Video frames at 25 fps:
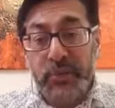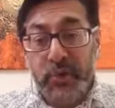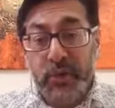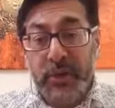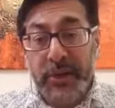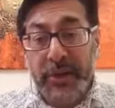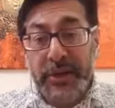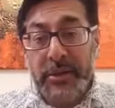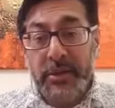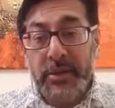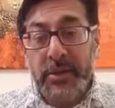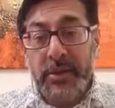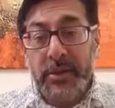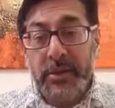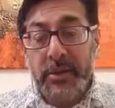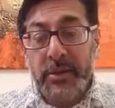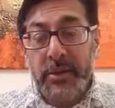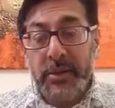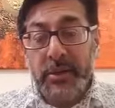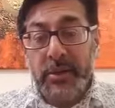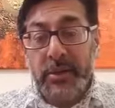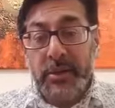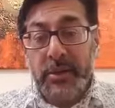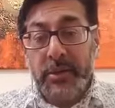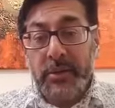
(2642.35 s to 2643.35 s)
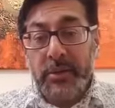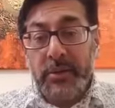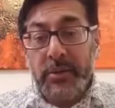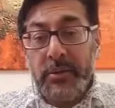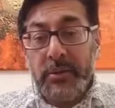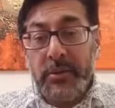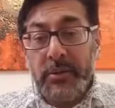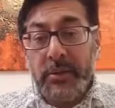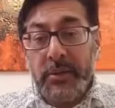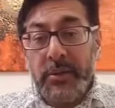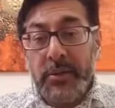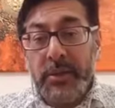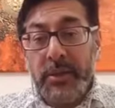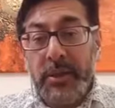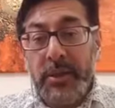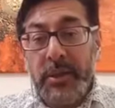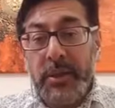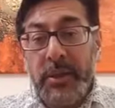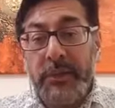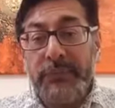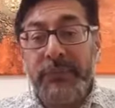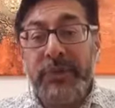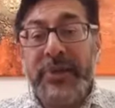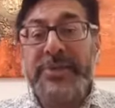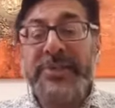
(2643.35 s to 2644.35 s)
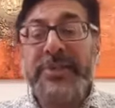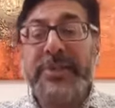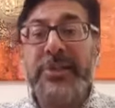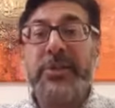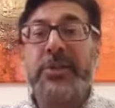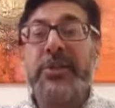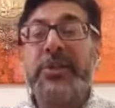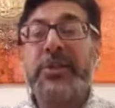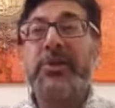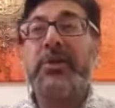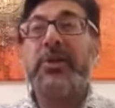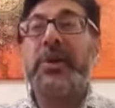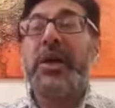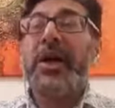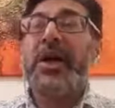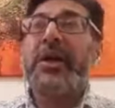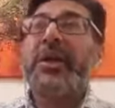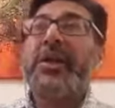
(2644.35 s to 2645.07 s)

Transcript: for it. Yeah, if I said to you,